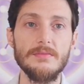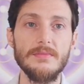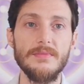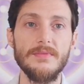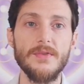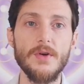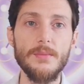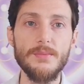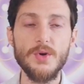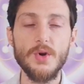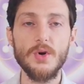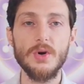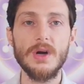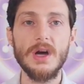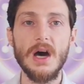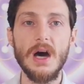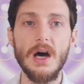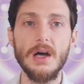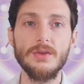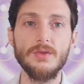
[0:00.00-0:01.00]
from
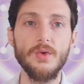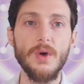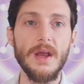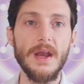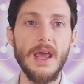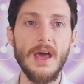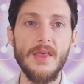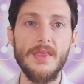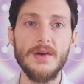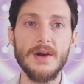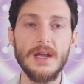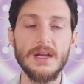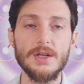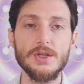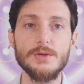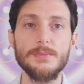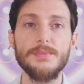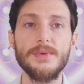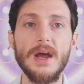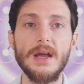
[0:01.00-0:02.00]
yoga to any other
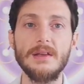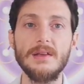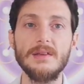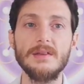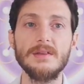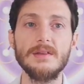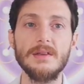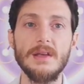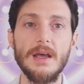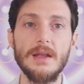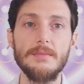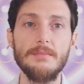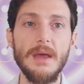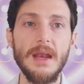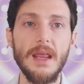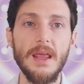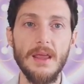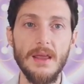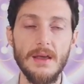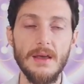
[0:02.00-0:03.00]
energy practice and
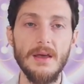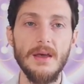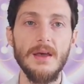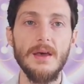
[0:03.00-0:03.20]
many